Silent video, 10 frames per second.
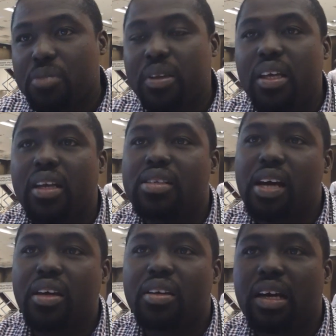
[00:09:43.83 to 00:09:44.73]
But then
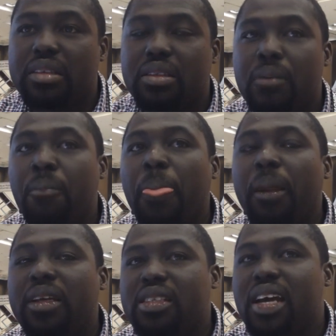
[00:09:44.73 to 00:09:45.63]
aside of that,
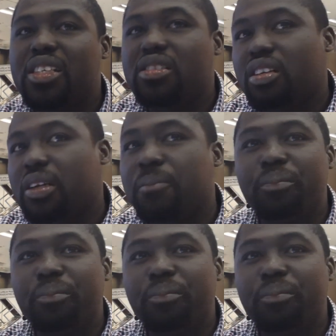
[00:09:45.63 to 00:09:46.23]
internationally,